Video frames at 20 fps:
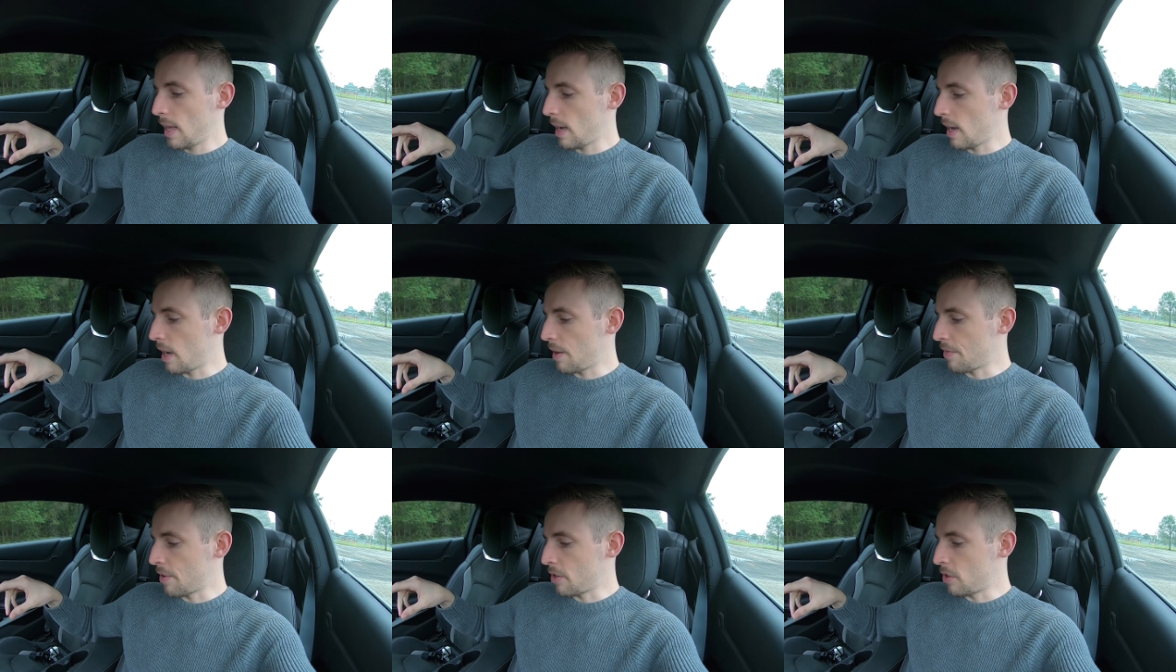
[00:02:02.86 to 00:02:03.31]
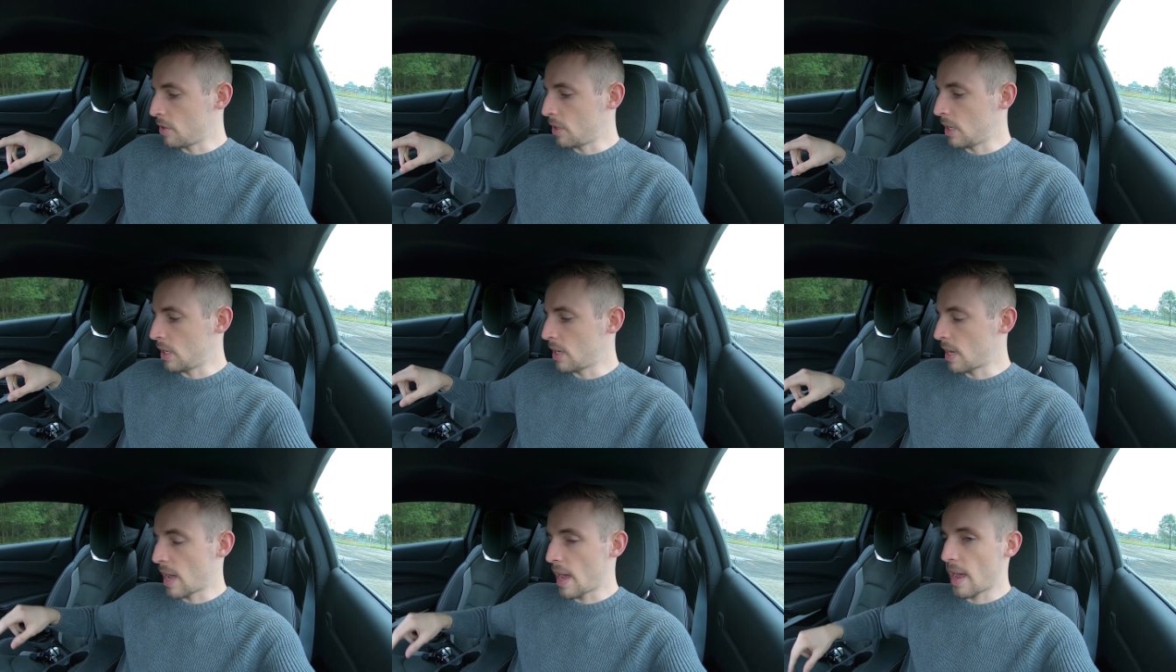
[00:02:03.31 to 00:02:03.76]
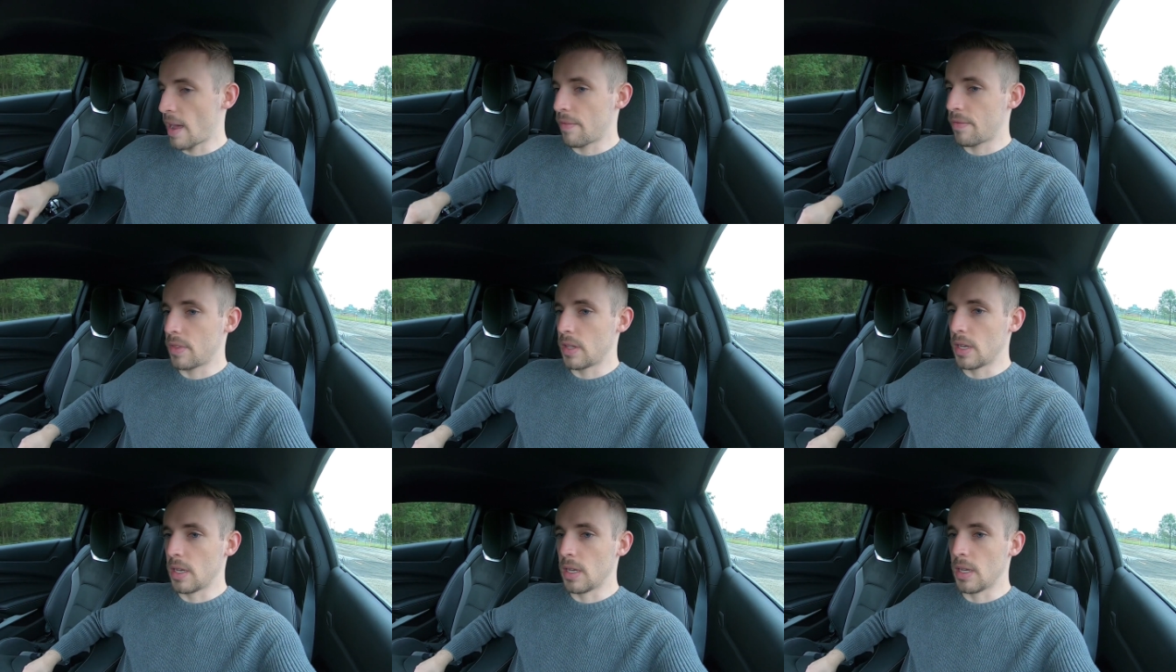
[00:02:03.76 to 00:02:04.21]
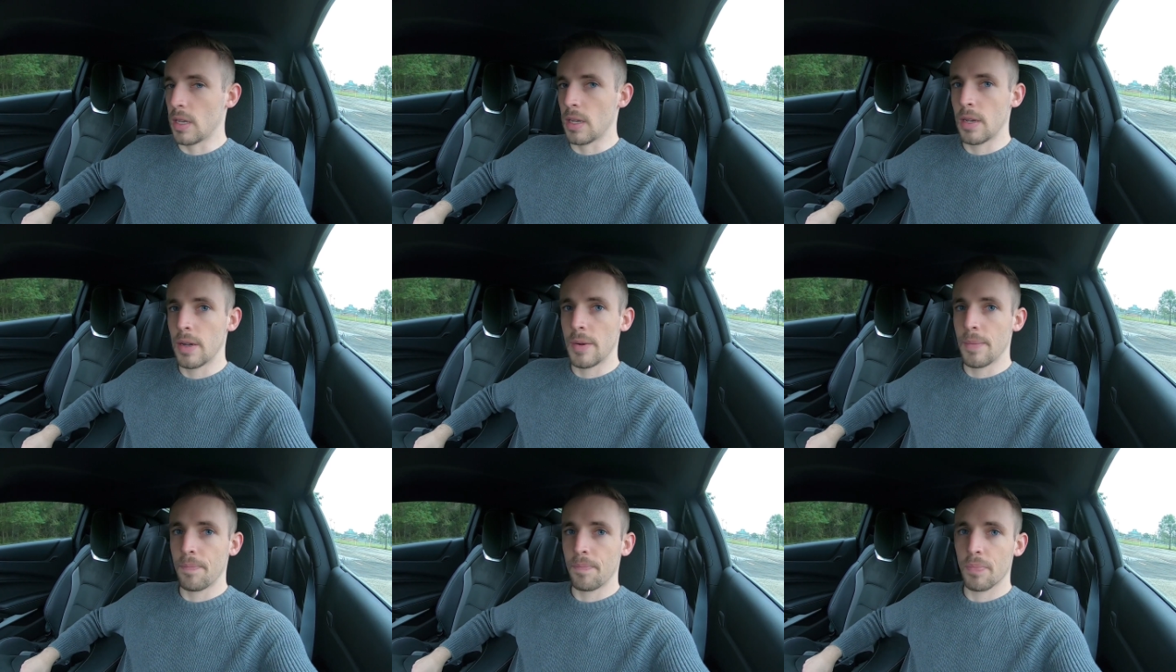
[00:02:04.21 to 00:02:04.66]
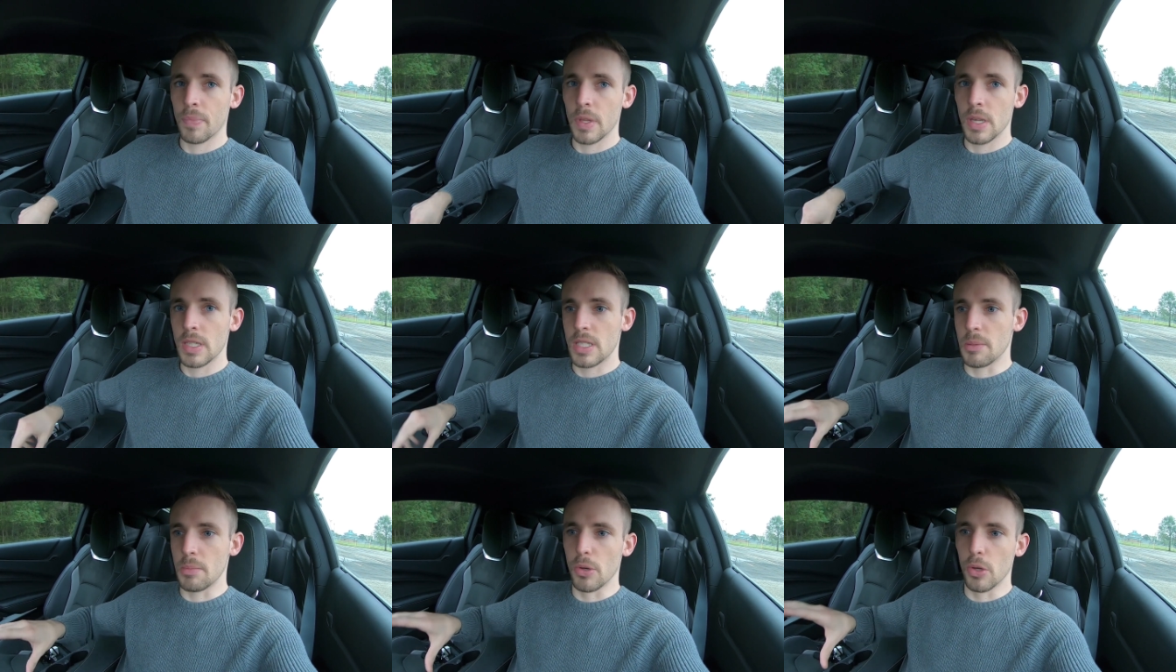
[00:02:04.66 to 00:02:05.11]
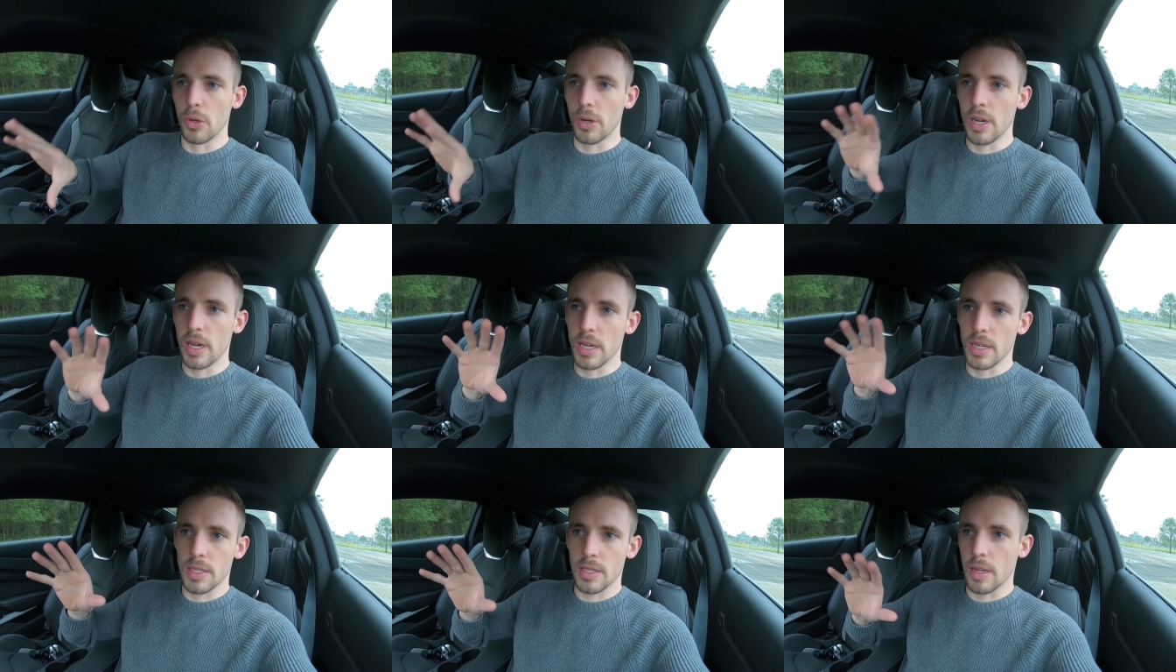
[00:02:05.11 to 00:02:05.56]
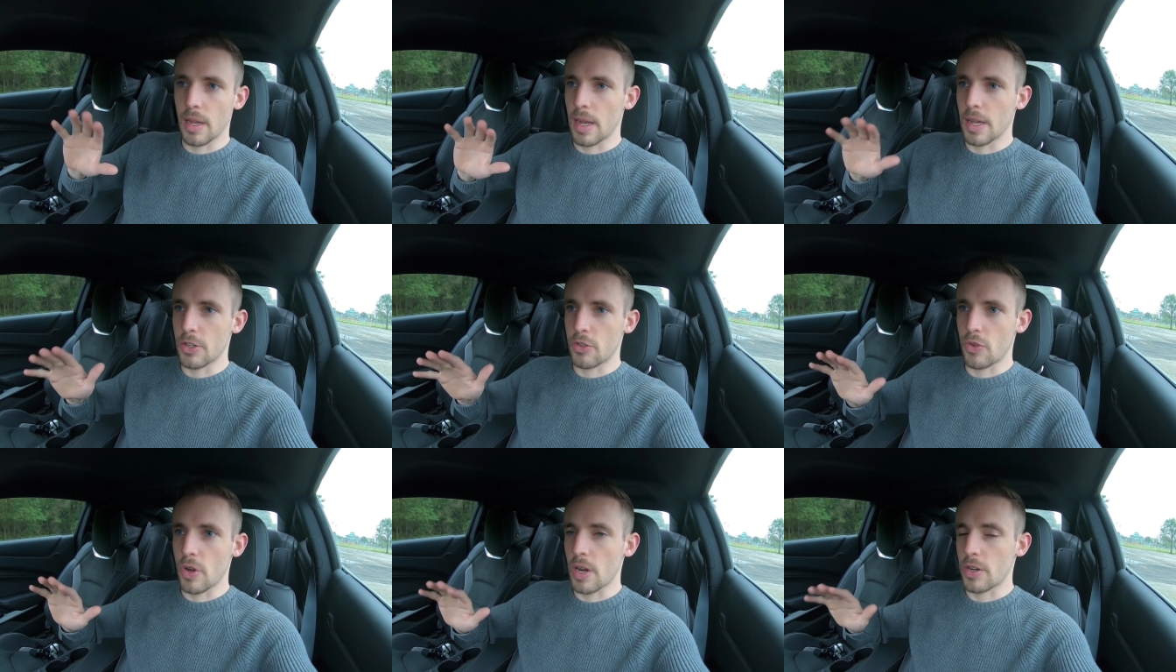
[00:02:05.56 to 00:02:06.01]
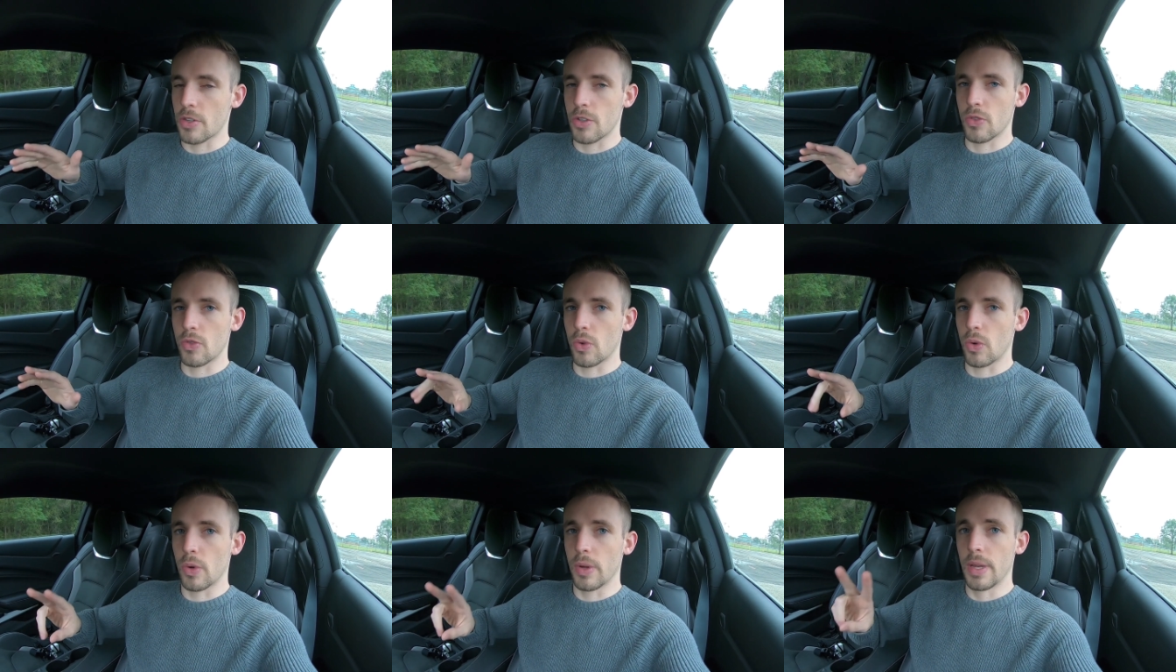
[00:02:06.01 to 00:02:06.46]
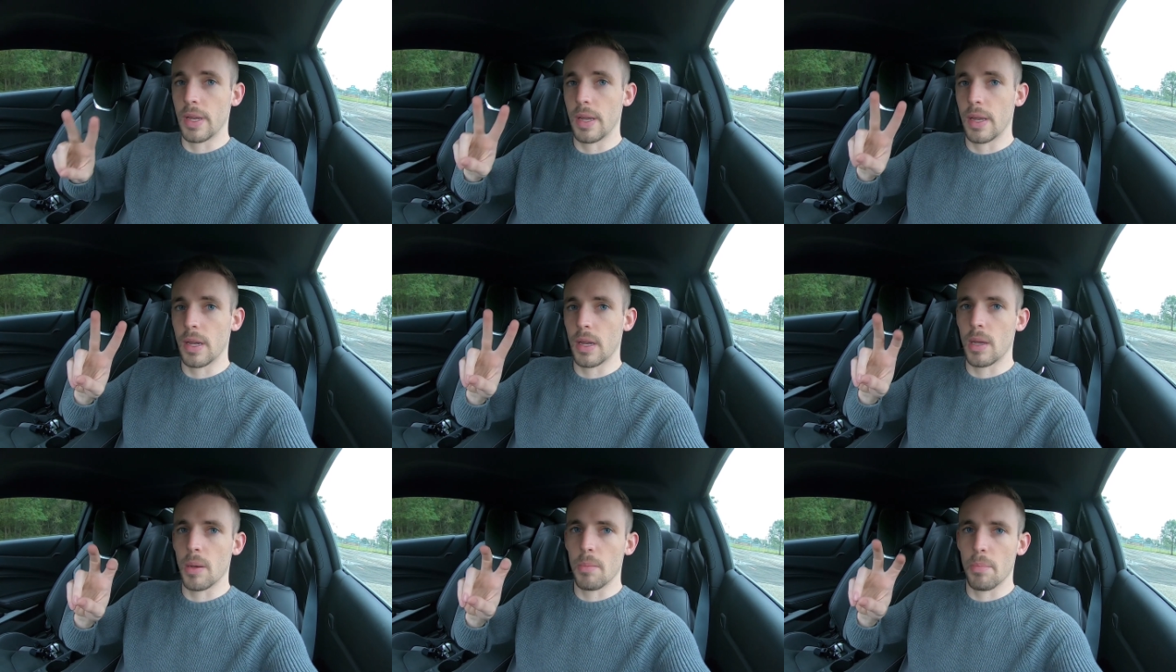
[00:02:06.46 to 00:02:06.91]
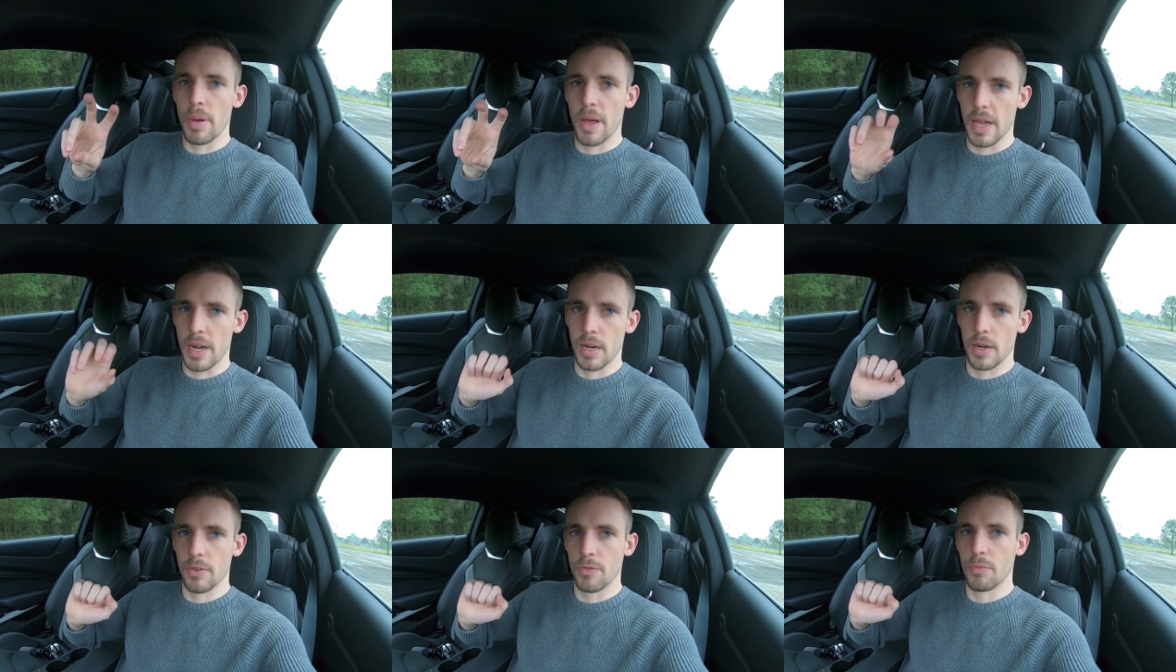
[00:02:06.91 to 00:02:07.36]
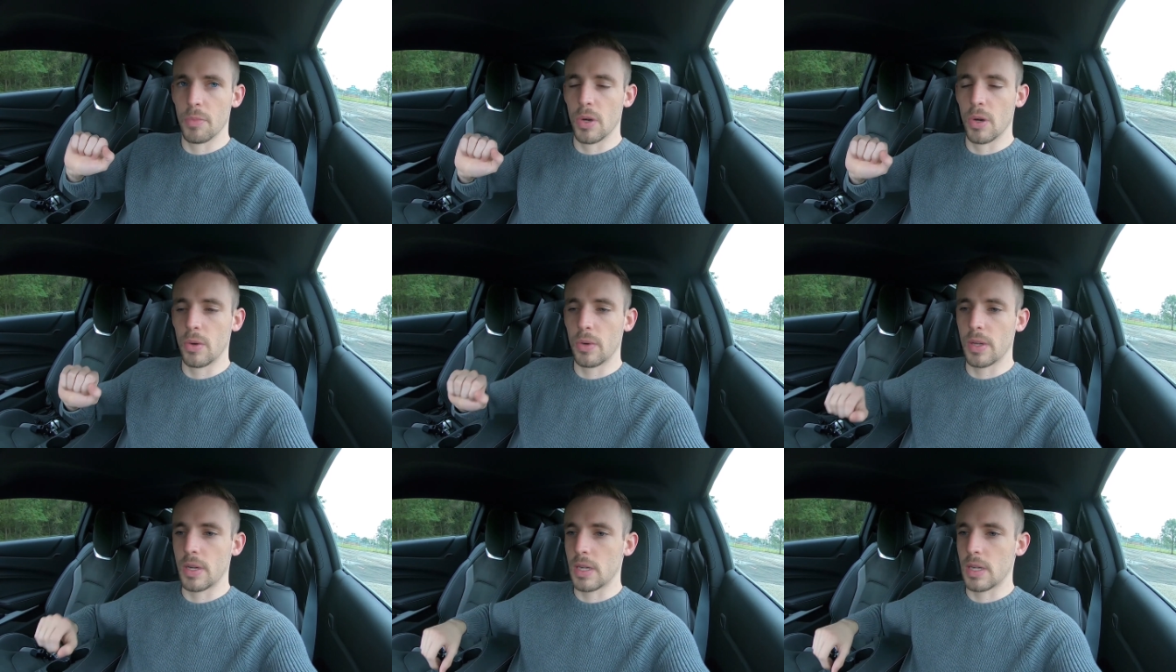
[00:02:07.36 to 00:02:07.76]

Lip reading: then you need to have the stability / traction control in competitive mode.